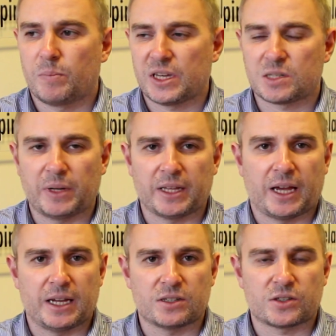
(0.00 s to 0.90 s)
They split
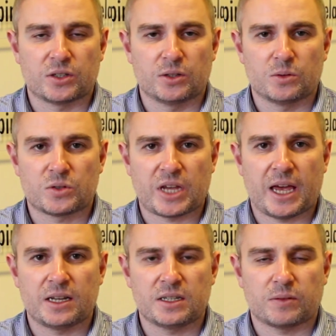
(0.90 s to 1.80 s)
that into
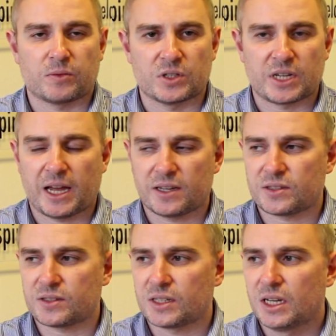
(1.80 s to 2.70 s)
10 different
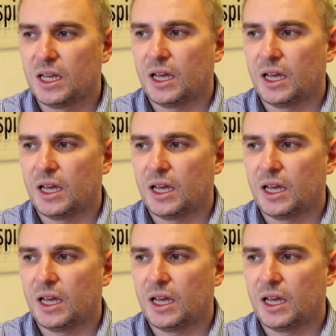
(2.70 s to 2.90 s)
tasks.